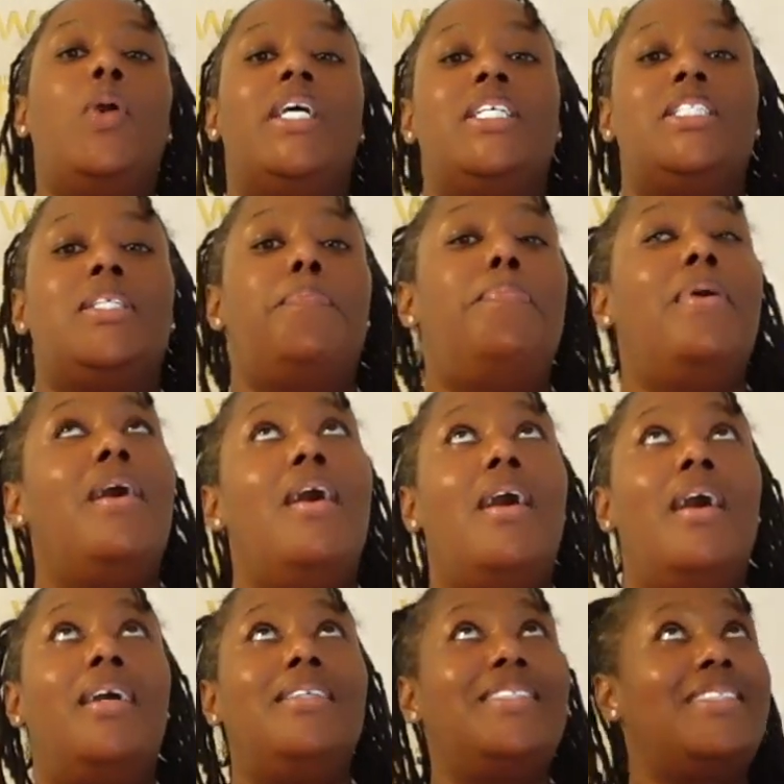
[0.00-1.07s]
wish
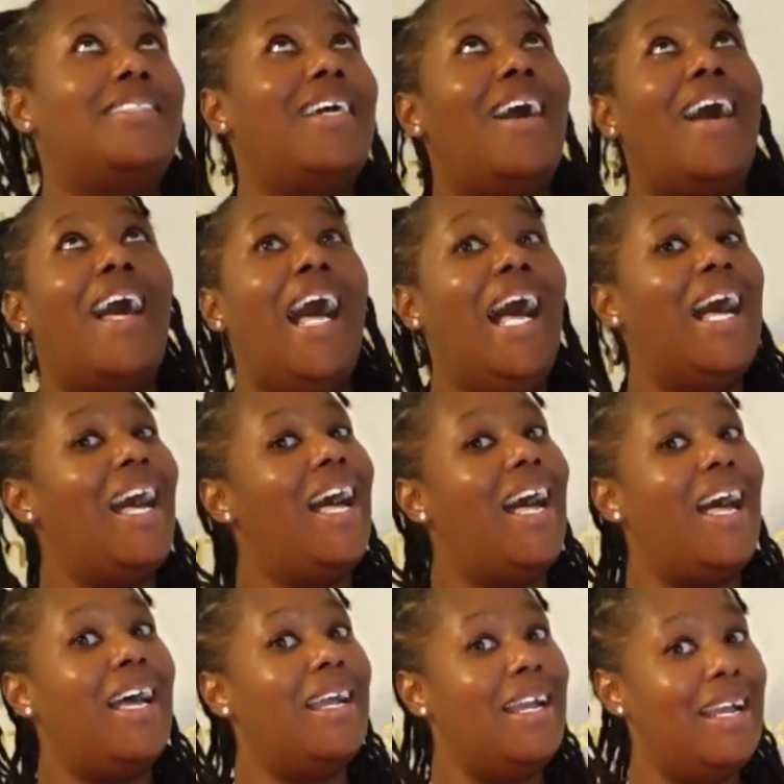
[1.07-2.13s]
upon a
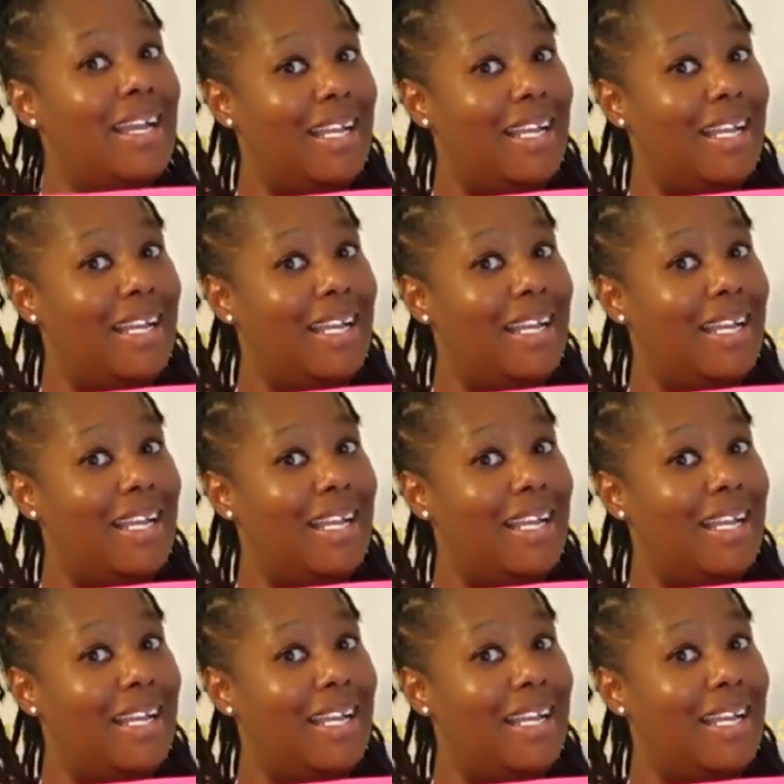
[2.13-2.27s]
star